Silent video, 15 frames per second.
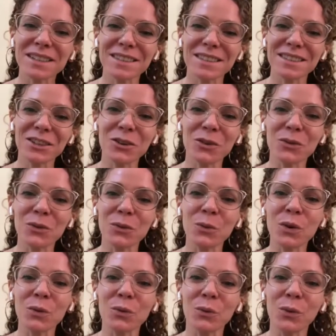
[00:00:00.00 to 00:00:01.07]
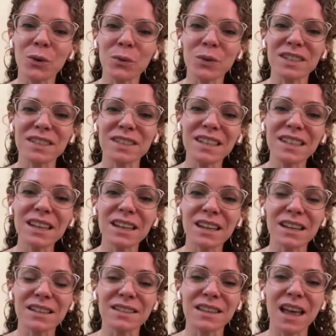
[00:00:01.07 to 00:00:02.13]
what we're seeing
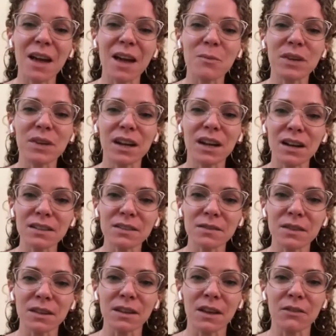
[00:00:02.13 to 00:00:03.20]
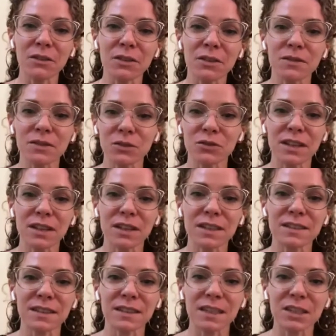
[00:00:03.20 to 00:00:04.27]
is that because of the level of social
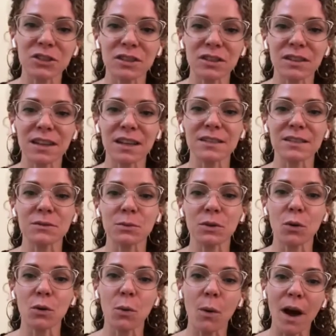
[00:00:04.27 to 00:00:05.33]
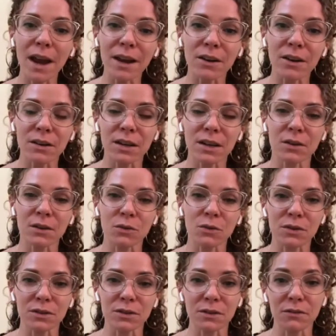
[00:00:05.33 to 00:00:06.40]
isolation that is required in
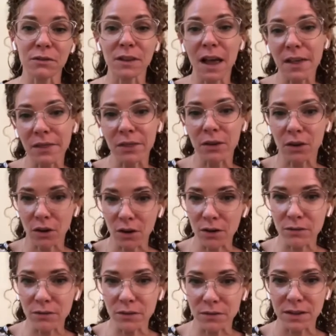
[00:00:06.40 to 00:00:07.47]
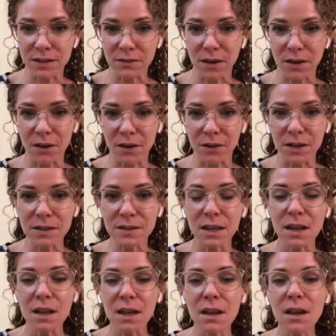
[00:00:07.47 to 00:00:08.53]
order to flatten the curve of this virus,
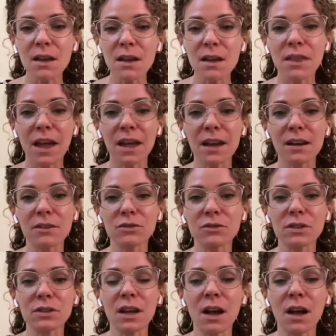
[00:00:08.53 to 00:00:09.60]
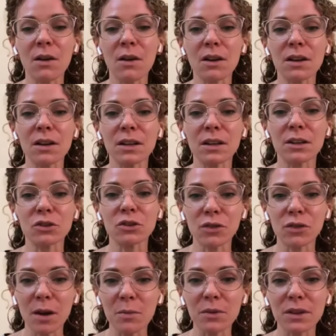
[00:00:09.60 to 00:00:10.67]
that a
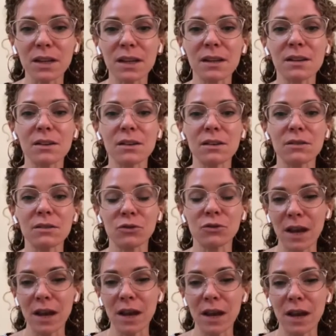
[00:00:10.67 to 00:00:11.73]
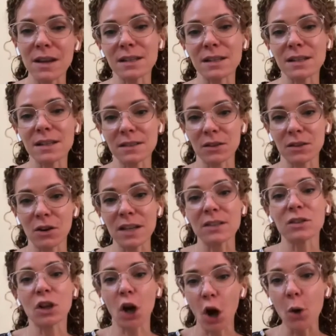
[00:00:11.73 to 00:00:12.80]
troubling trend is
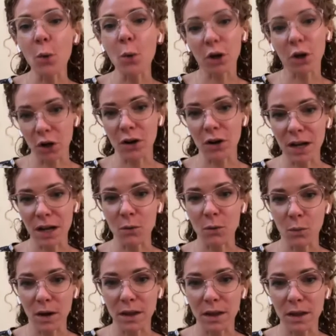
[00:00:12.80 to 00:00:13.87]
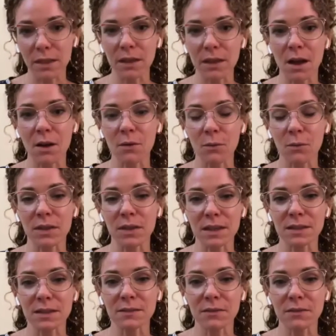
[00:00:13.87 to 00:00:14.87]
co-occurring with this